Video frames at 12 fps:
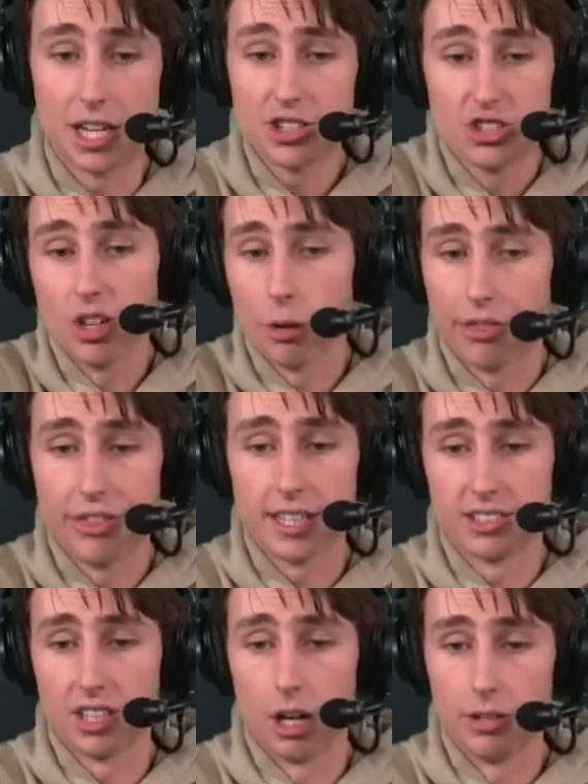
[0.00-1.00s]
just don't
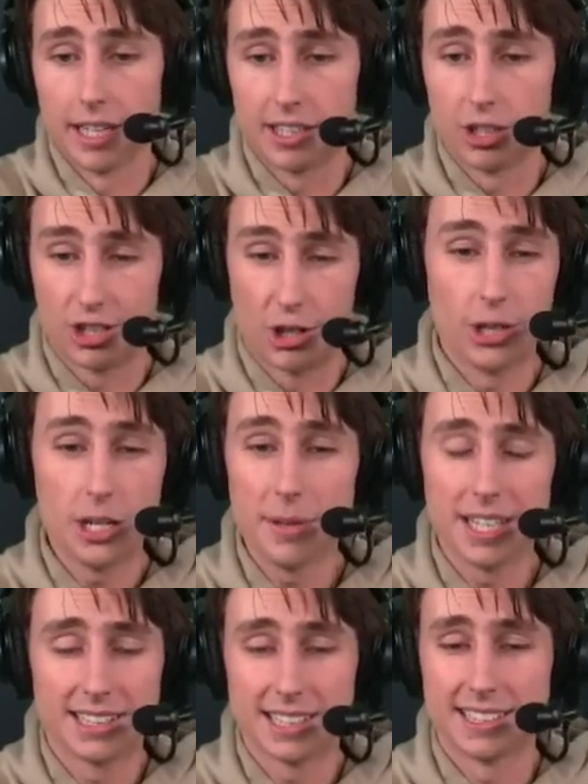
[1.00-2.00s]
think so. Like, could he
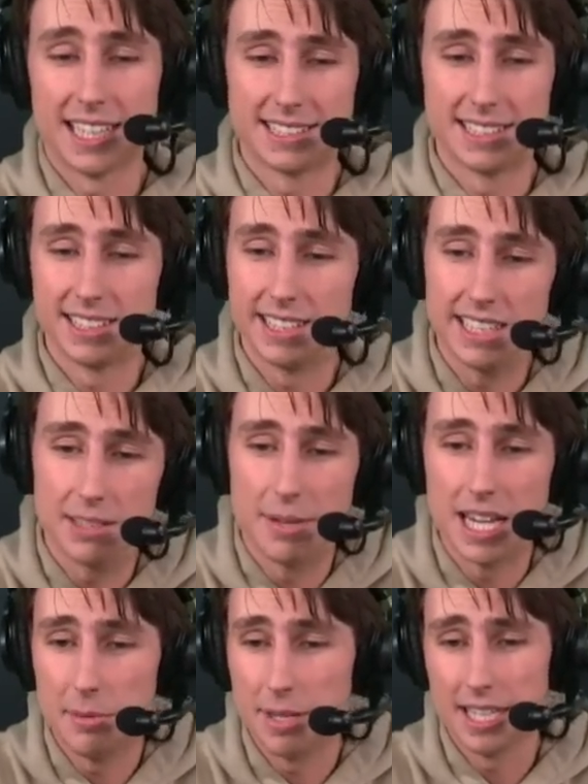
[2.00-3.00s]
be a success in the league?
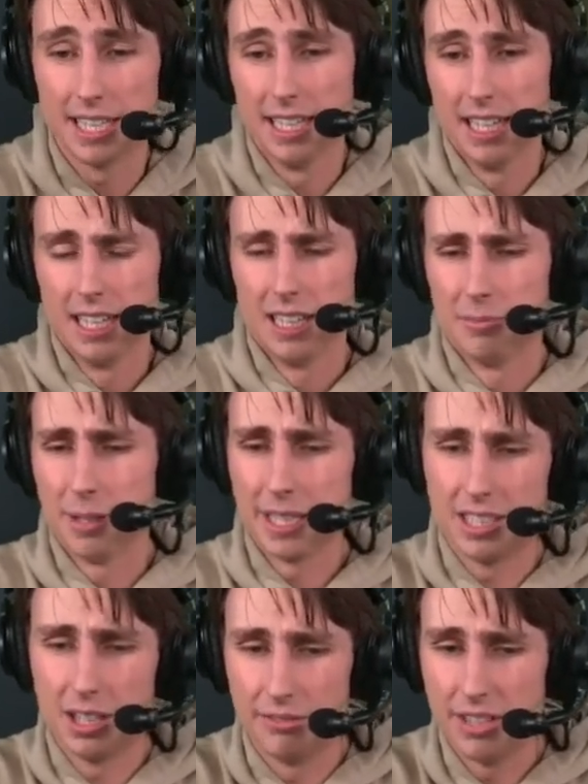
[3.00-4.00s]
Maybe. But,
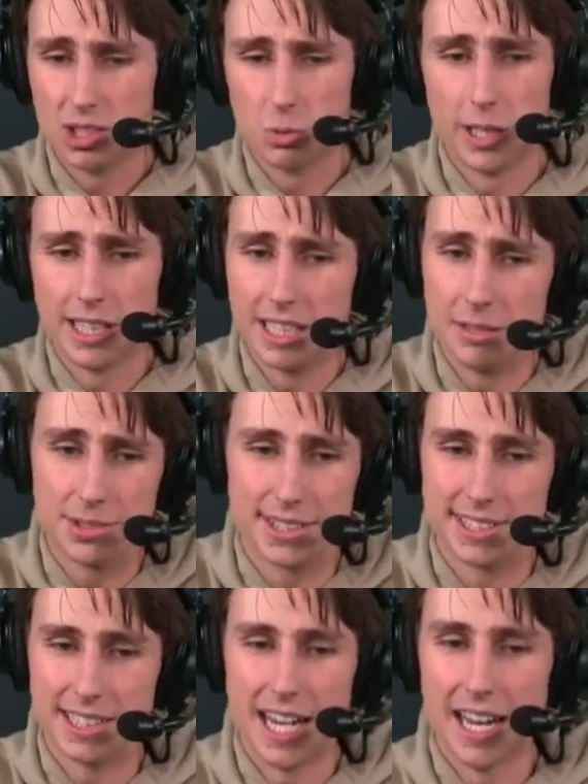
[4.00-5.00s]
you know, Vince
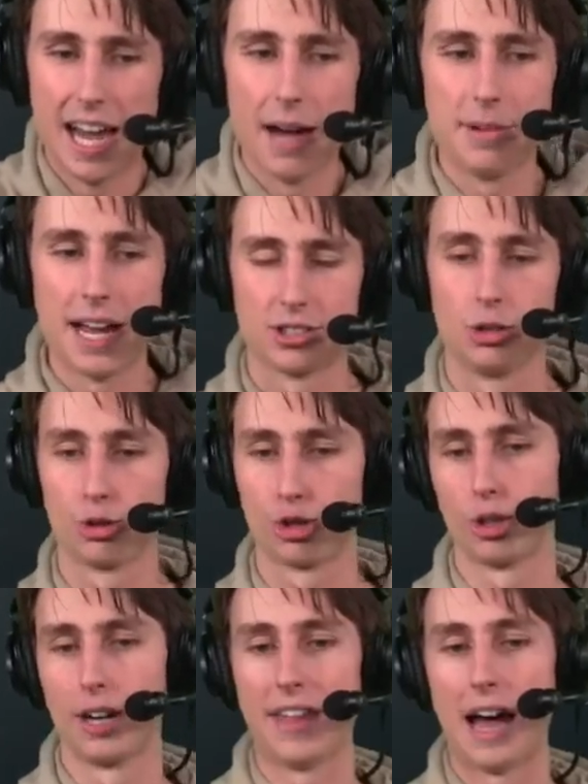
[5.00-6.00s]
Williams, I'm not too
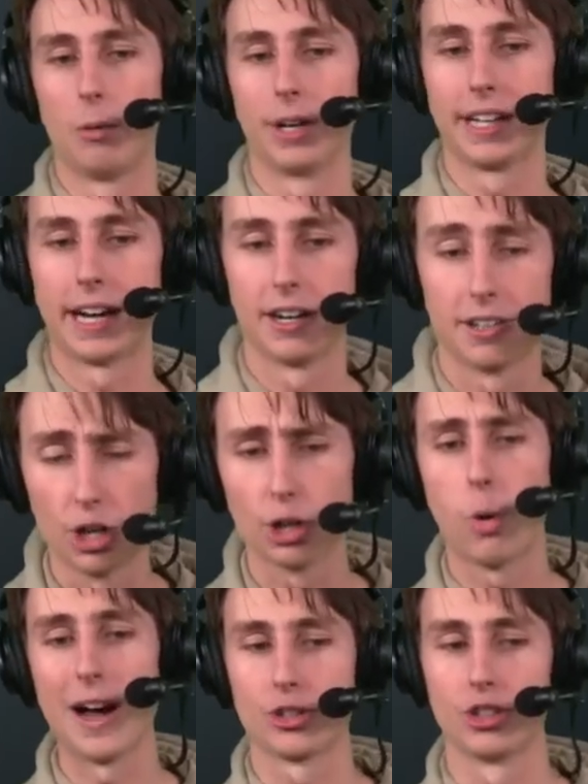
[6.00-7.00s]
sure on that one, Gary. Good
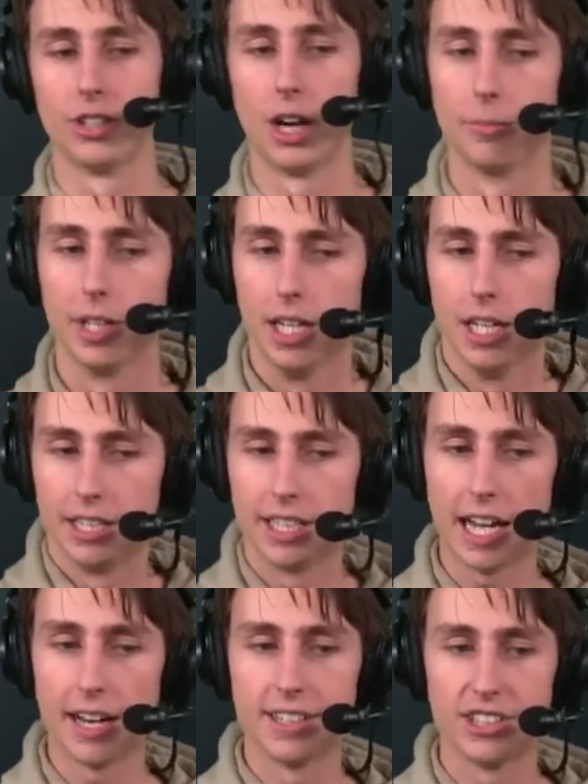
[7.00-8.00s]
question, though. Then you
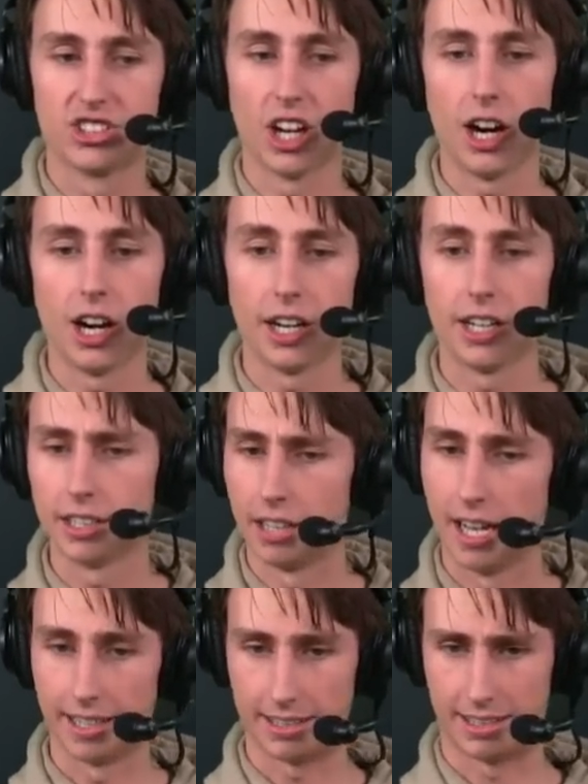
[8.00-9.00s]
got Nazar
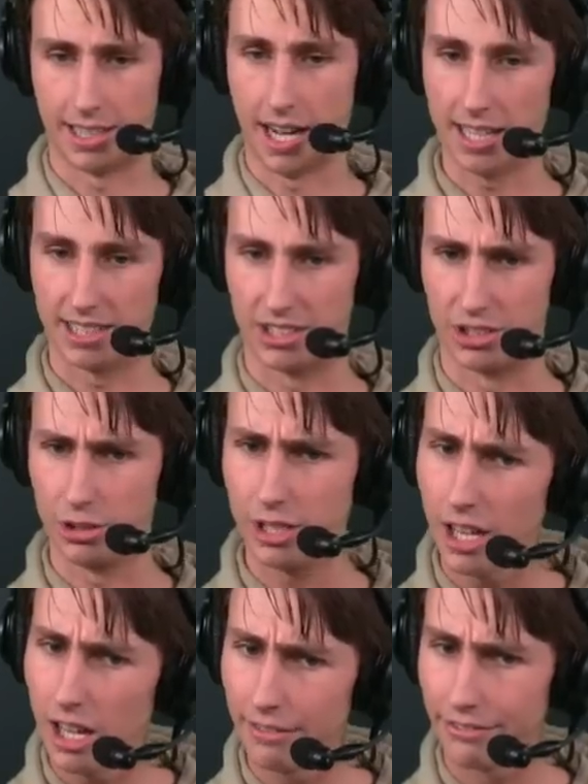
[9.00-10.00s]

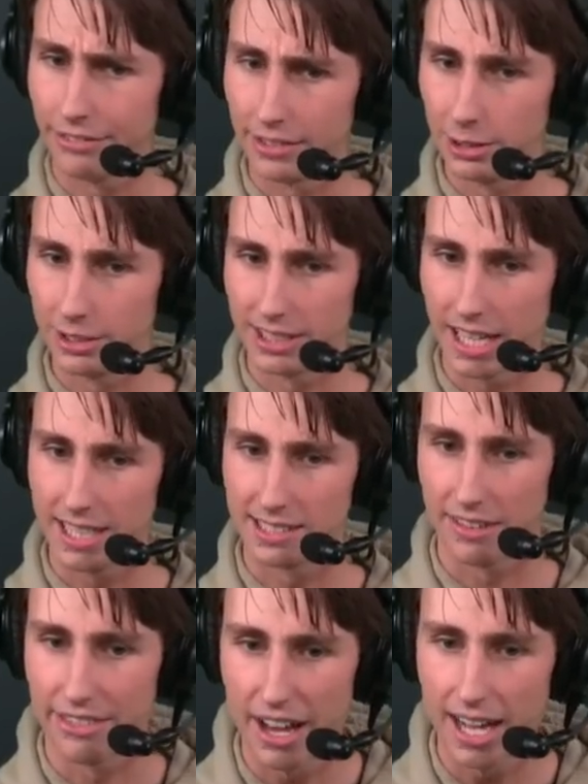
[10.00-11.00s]
Kostuyev, who says,
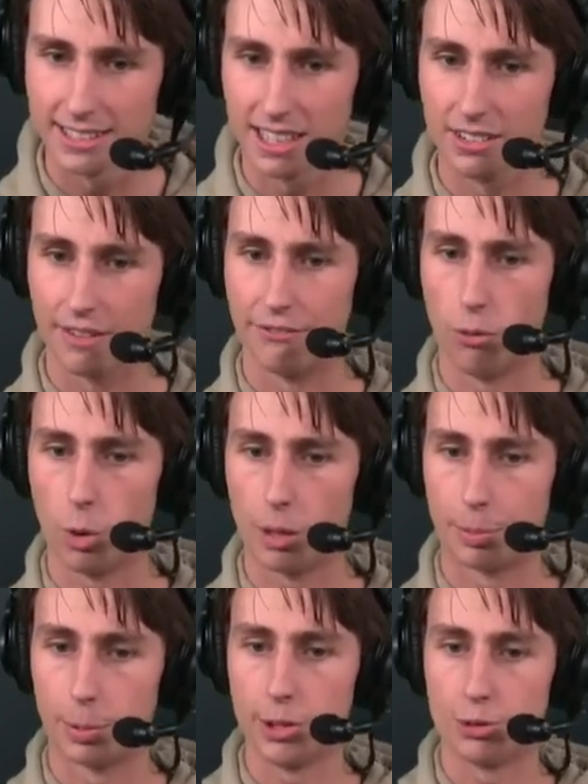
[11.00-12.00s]
thoughts on the four
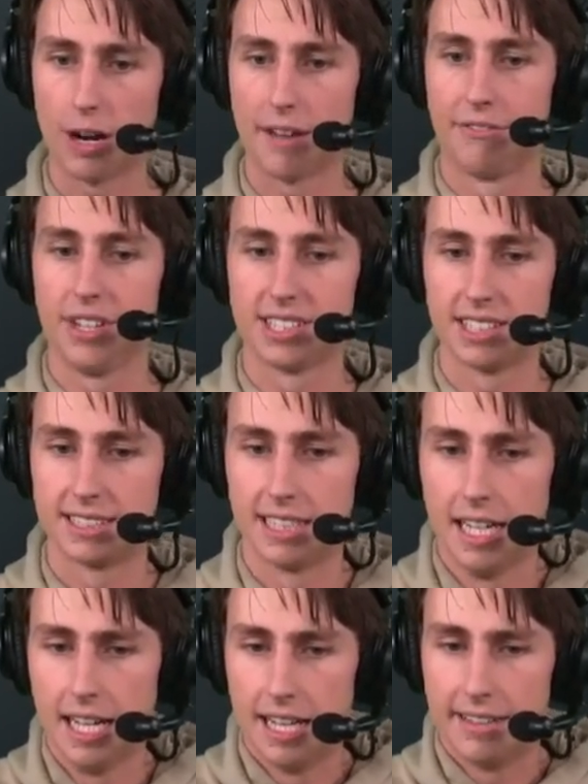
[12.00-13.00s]
pre-draft visits
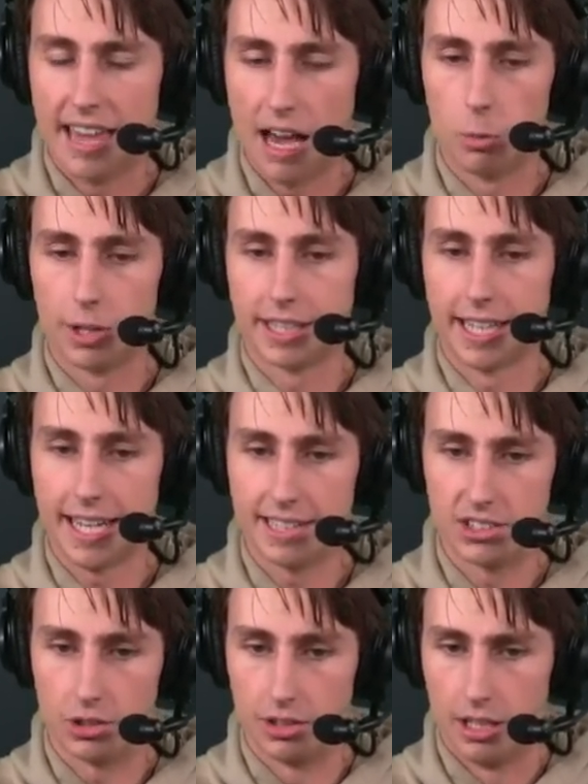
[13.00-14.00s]
that were
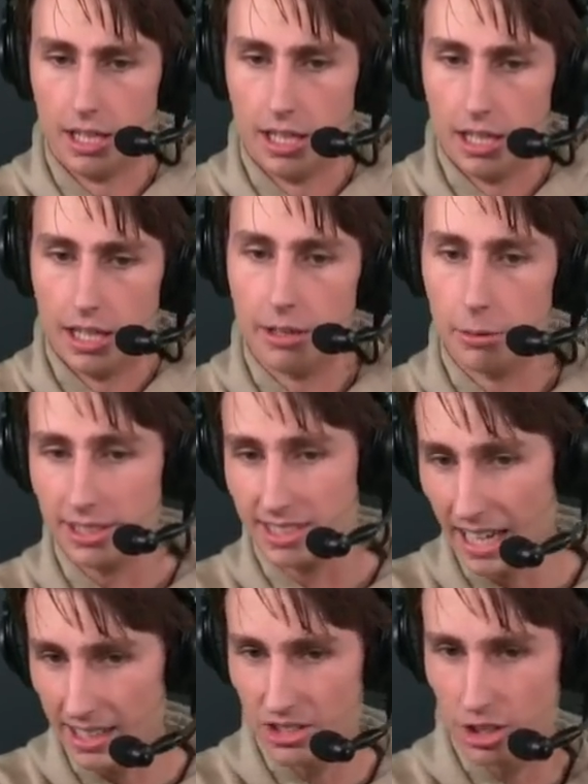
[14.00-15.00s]
canceled. It was
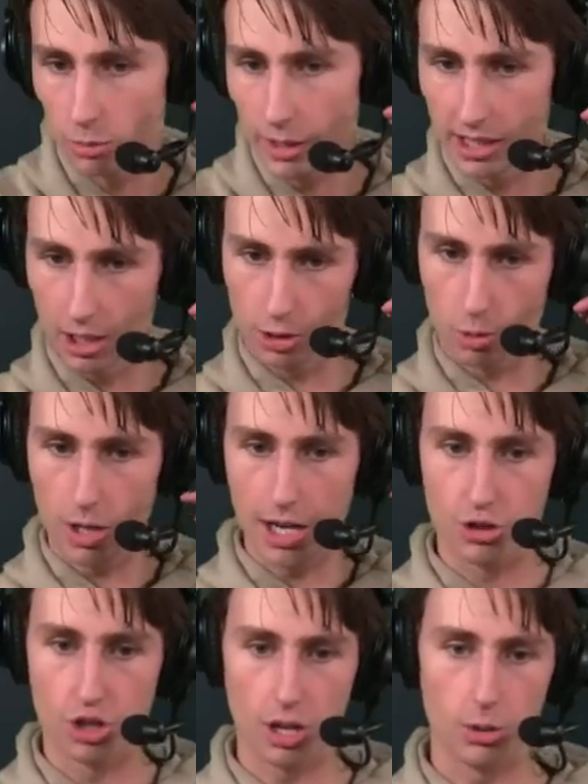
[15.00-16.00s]
Dexter, Ringo,
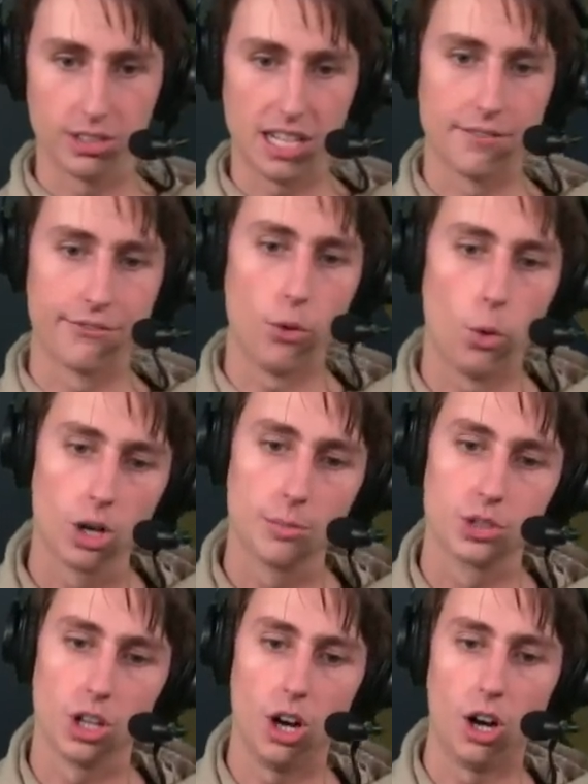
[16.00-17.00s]
DeJuan Jones, and
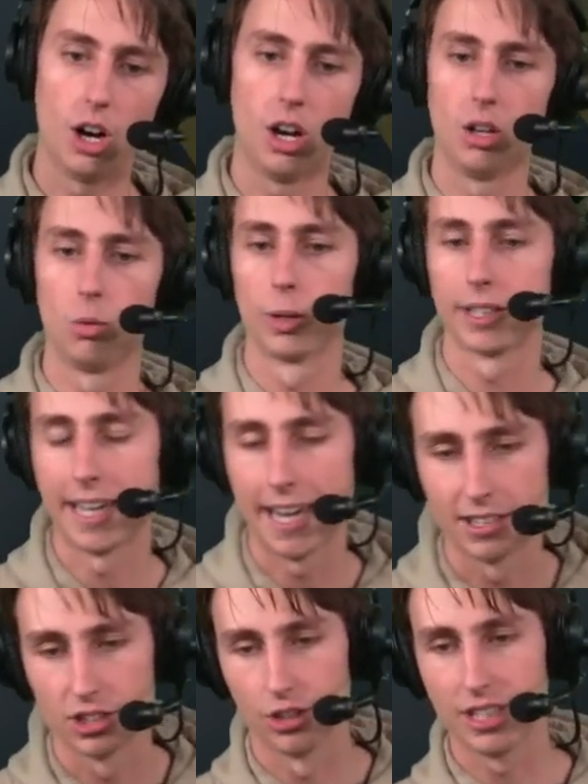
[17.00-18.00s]
Forbes all were
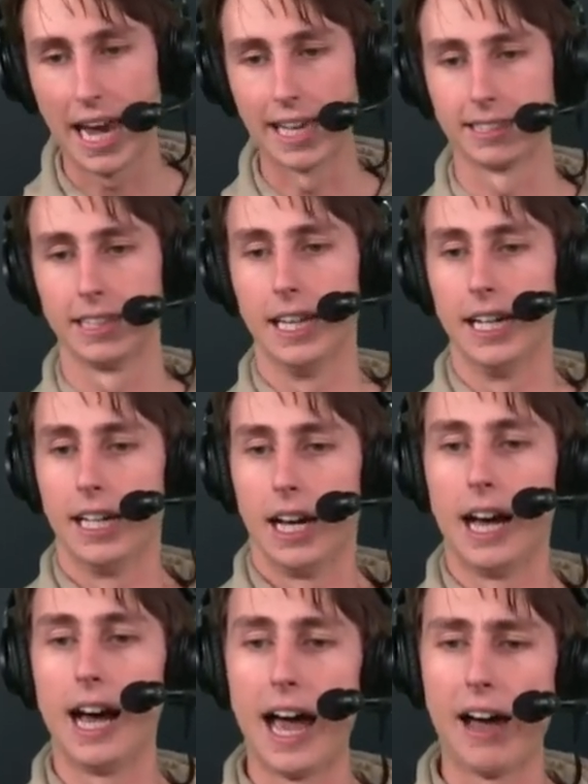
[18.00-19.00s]
canceled. Yes.
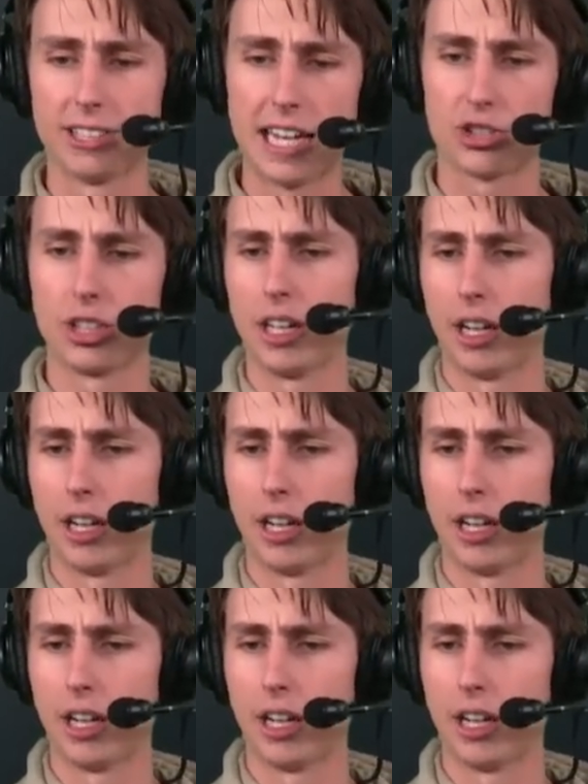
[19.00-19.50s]
This